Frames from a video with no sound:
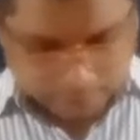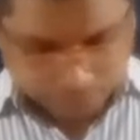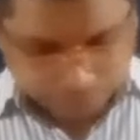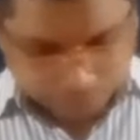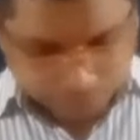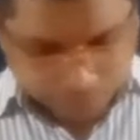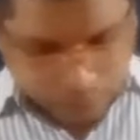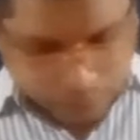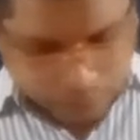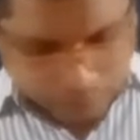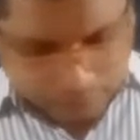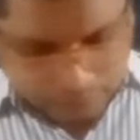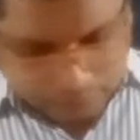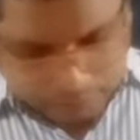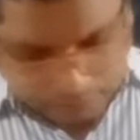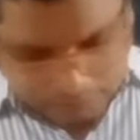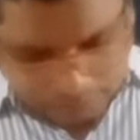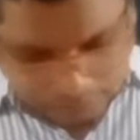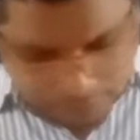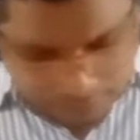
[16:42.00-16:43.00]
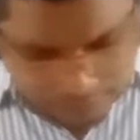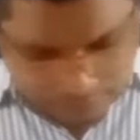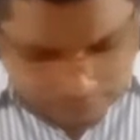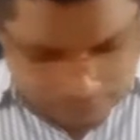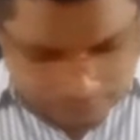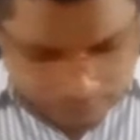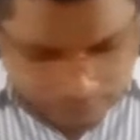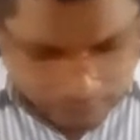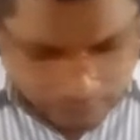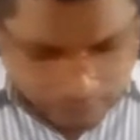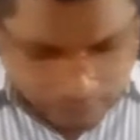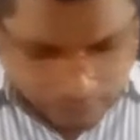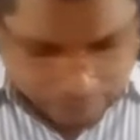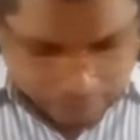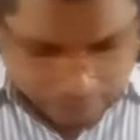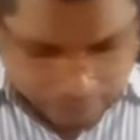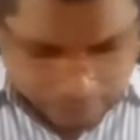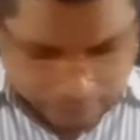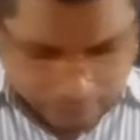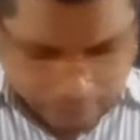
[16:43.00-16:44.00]
And Gandhiji
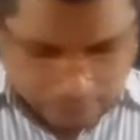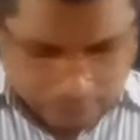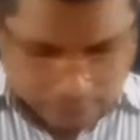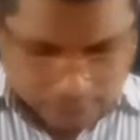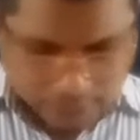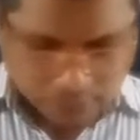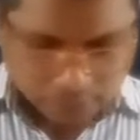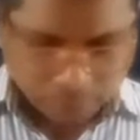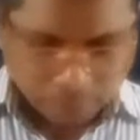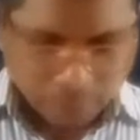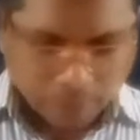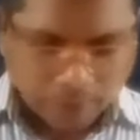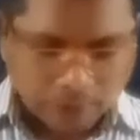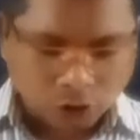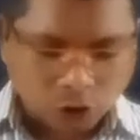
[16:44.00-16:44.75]
arrival at Champaran.